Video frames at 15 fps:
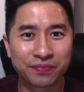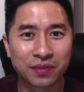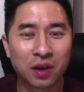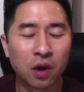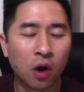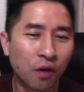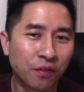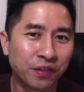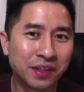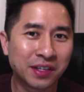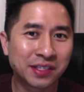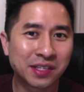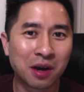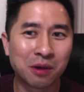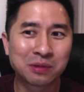Hopefully
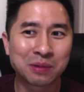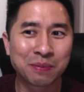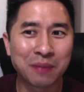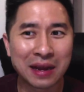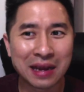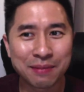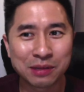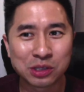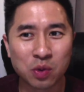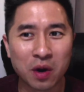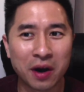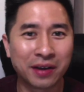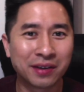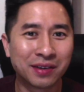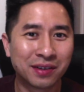this helps. My name is
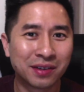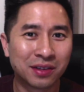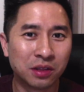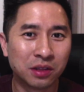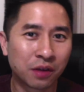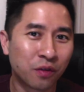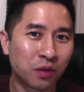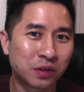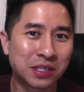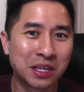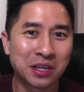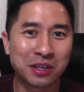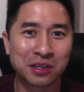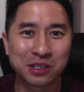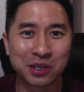Toan. Look forward to
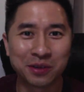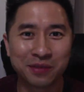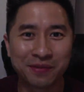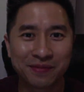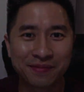seeing you soon.